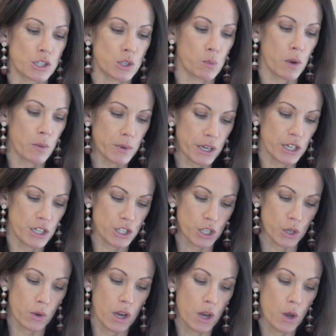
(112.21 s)
So what we're going to
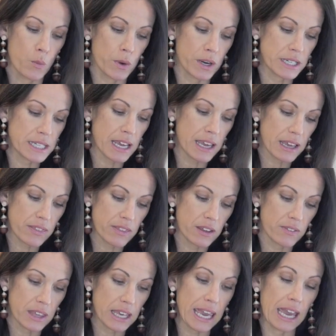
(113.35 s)
do, we're going to take
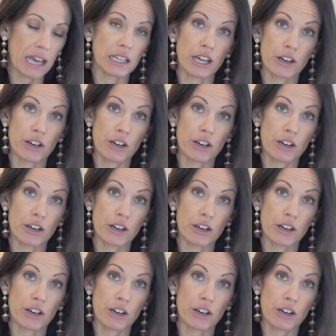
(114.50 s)
the kale.